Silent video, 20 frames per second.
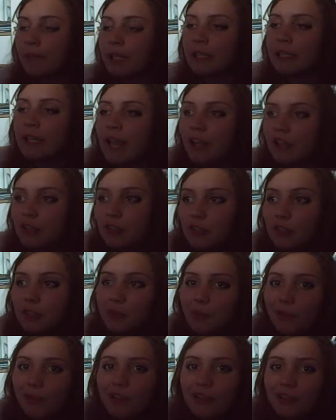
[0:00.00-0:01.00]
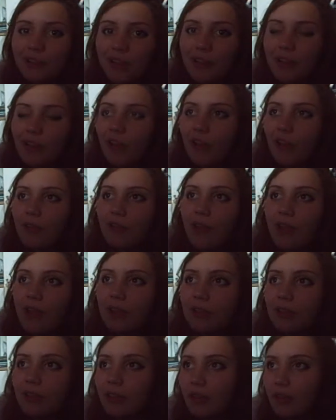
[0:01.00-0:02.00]
connections because I
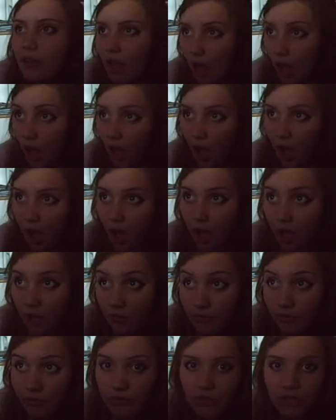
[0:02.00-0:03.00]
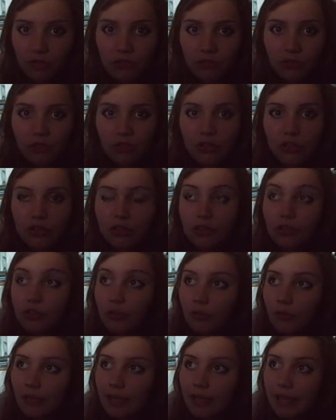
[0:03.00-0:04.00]
read half of the introduction to
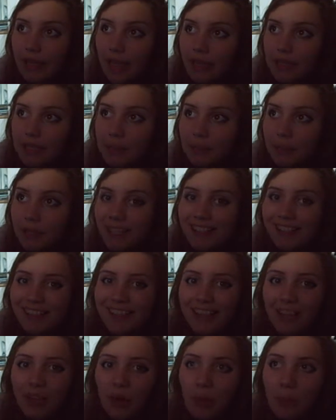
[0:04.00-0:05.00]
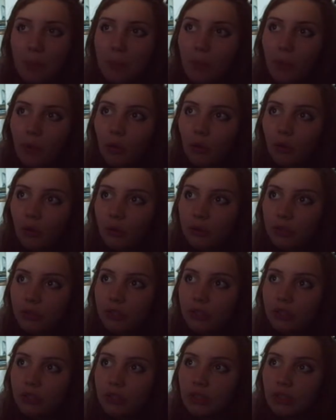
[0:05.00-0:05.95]
The Great Gatsby and then got bored